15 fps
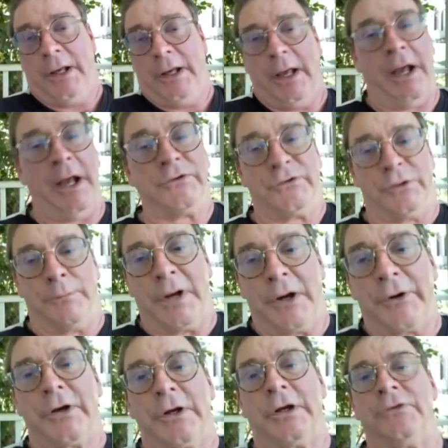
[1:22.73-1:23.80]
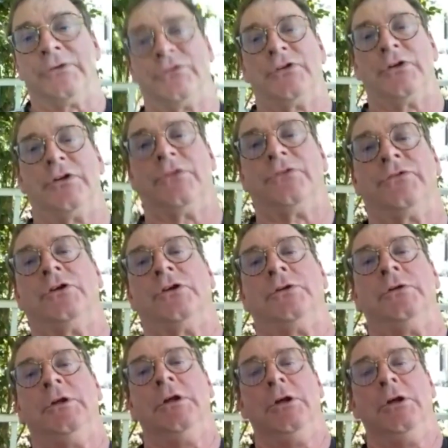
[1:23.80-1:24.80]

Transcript: as an American citizen